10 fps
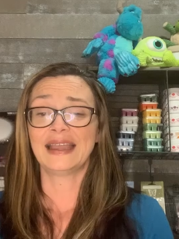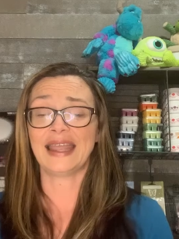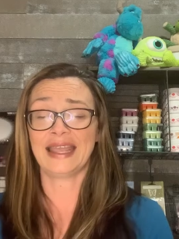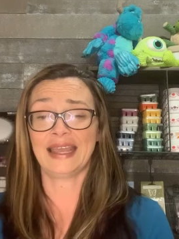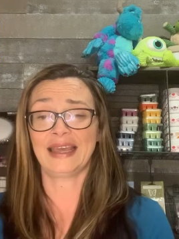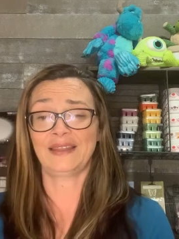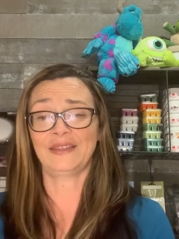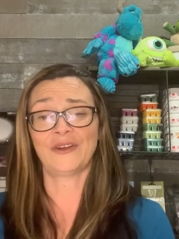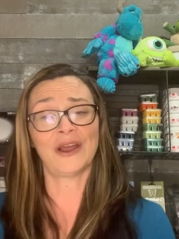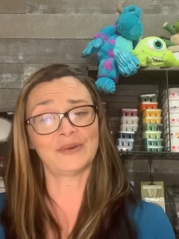and
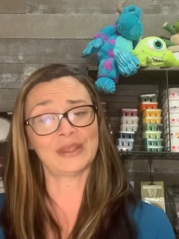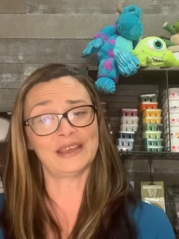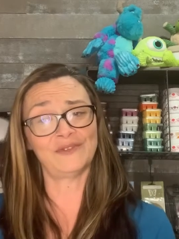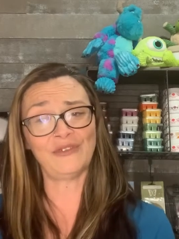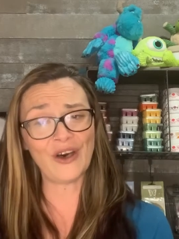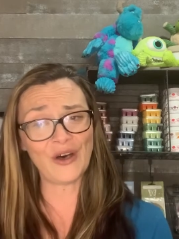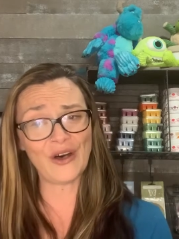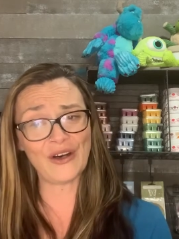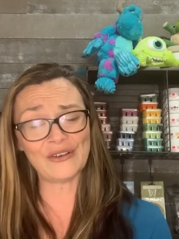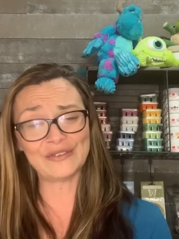they're not really
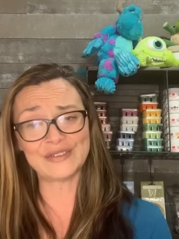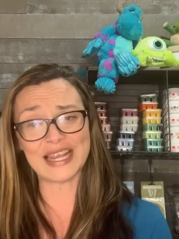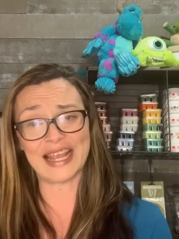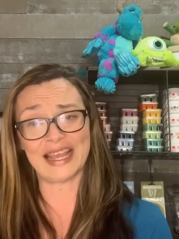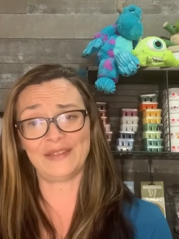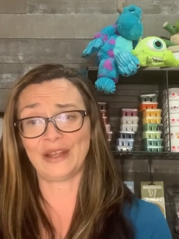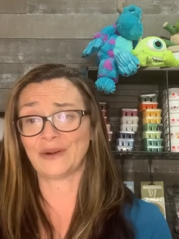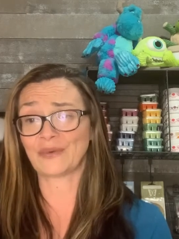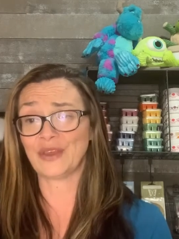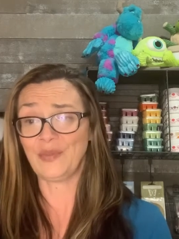involved and they
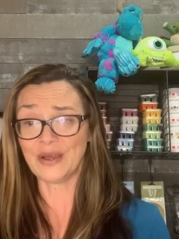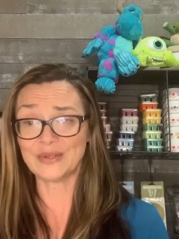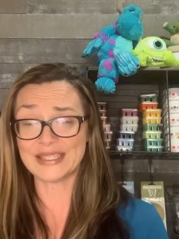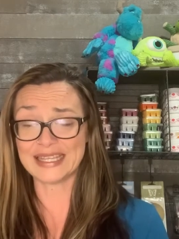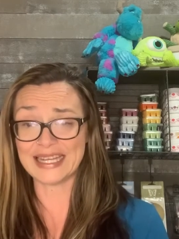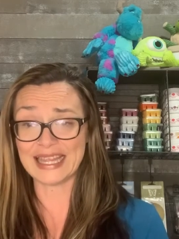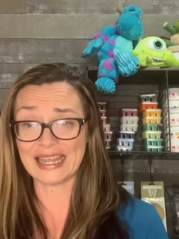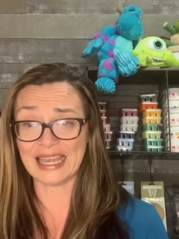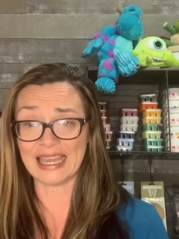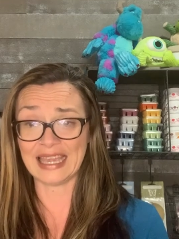don't really post
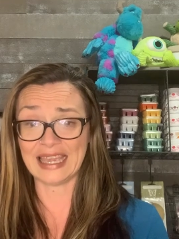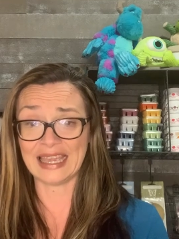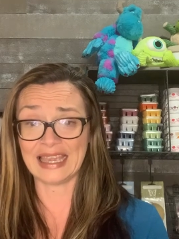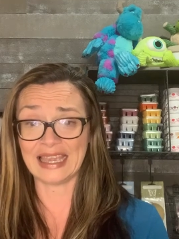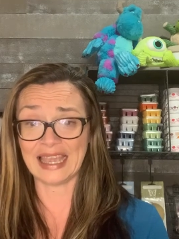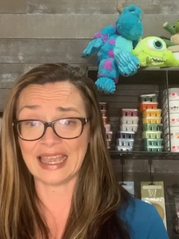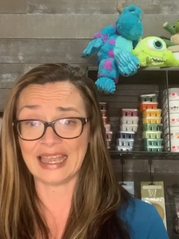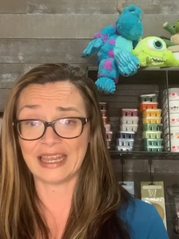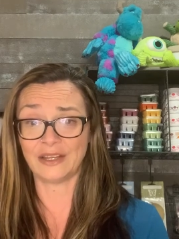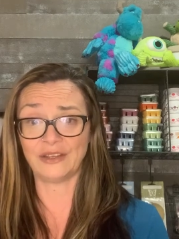anything,
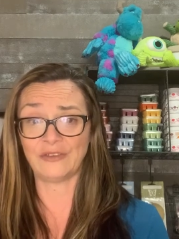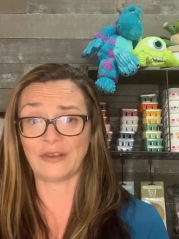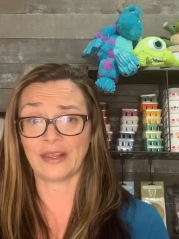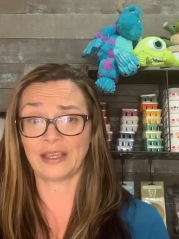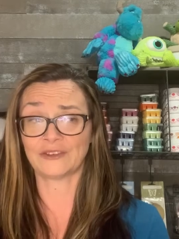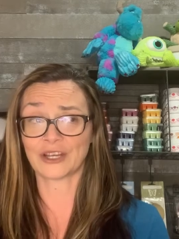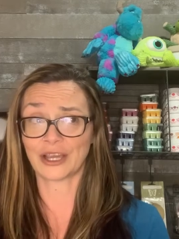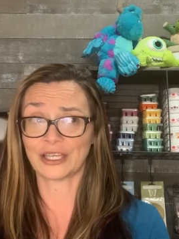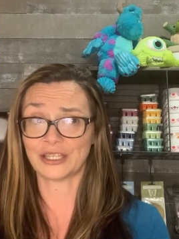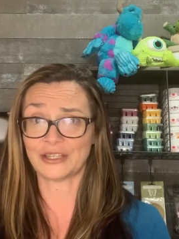and you feel like you're
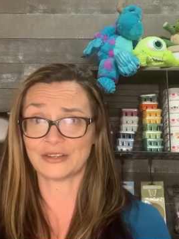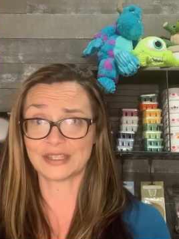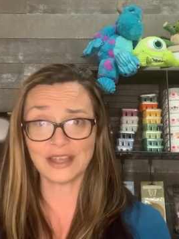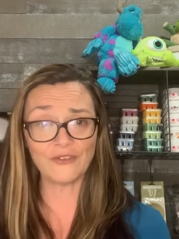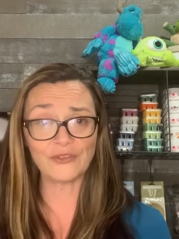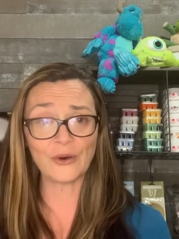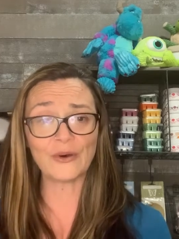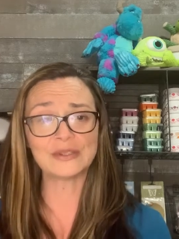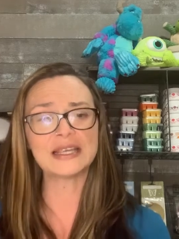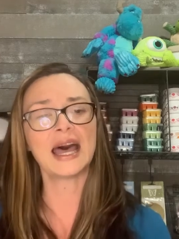talking to yourself the
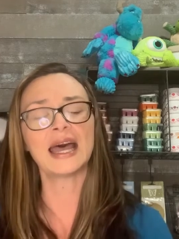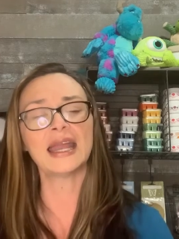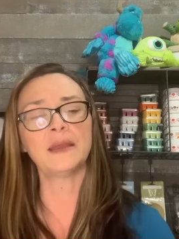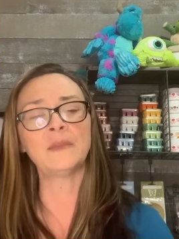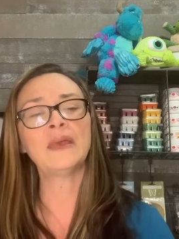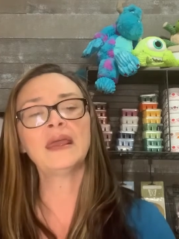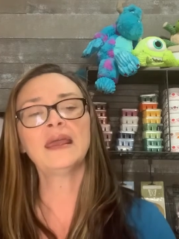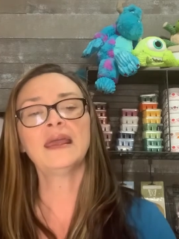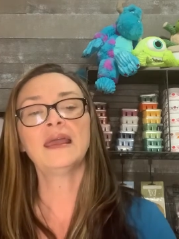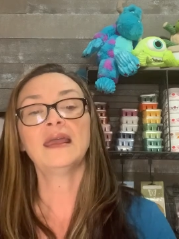whole time.
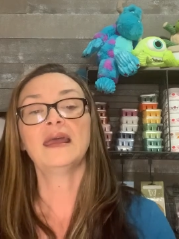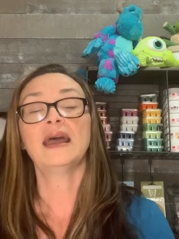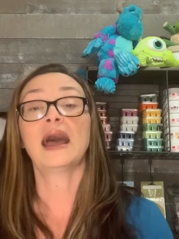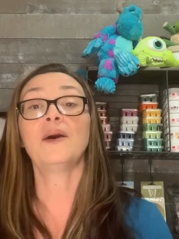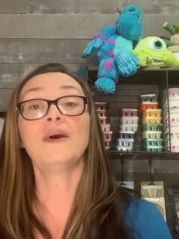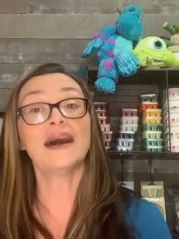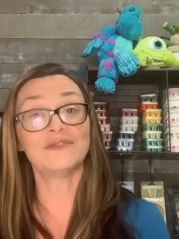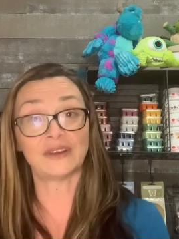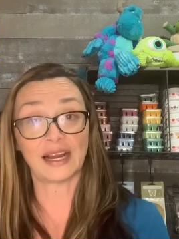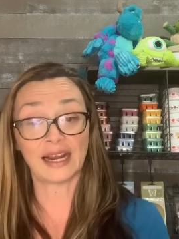
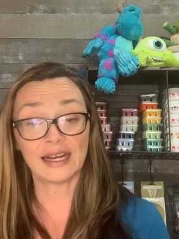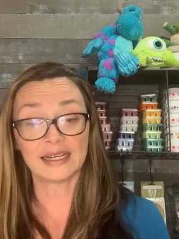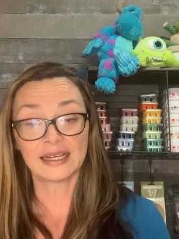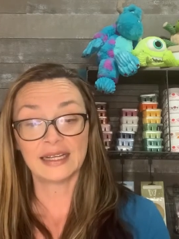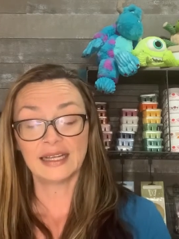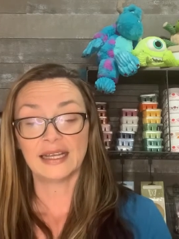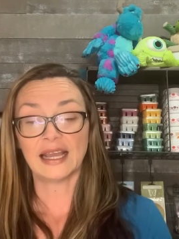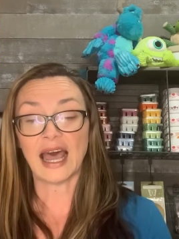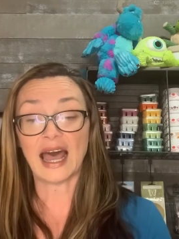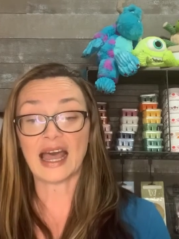However,
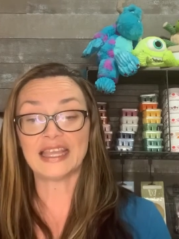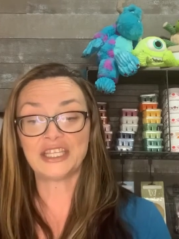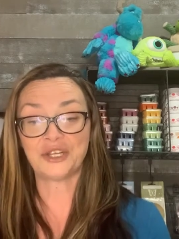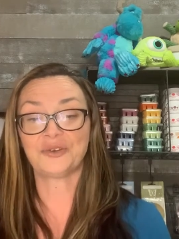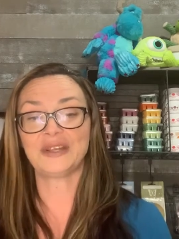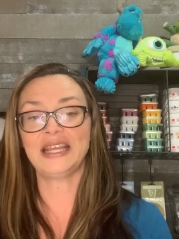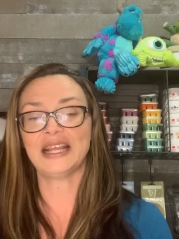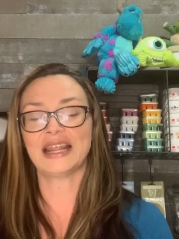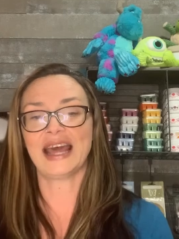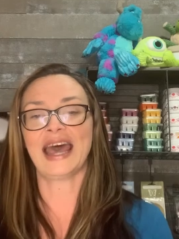I treat
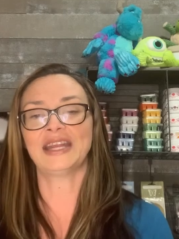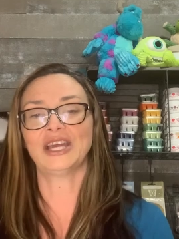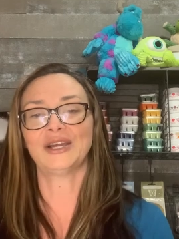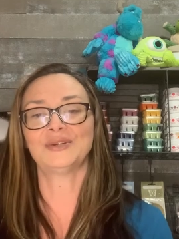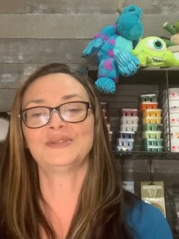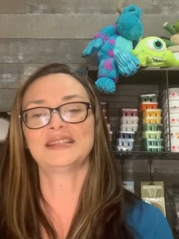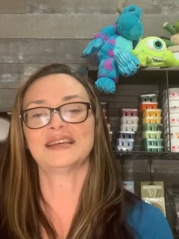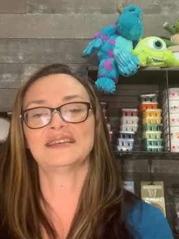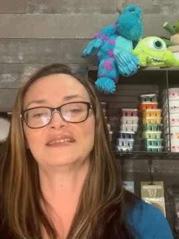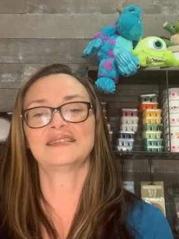that
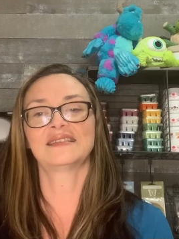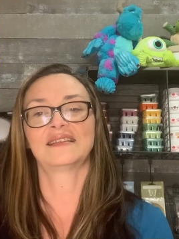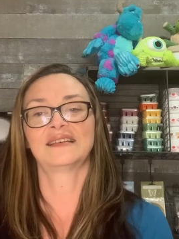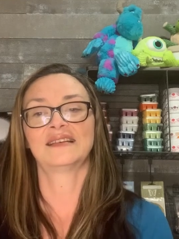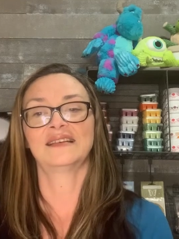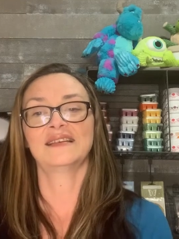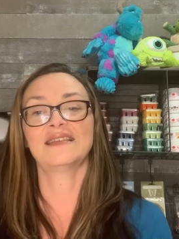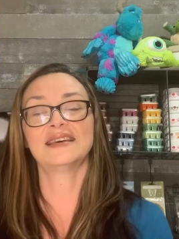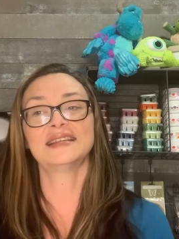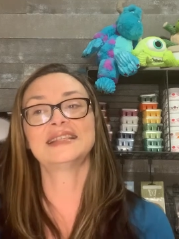hostess
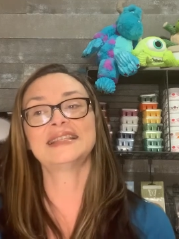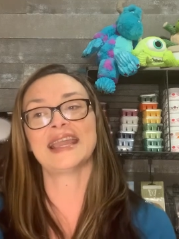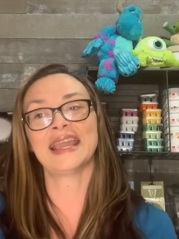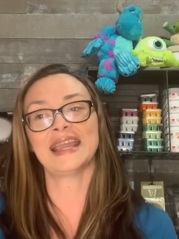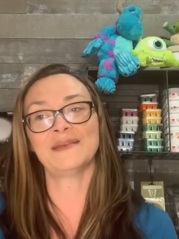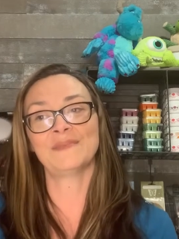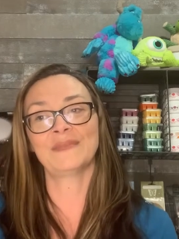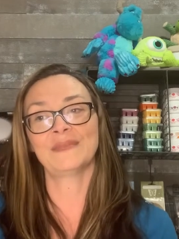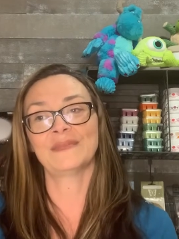the same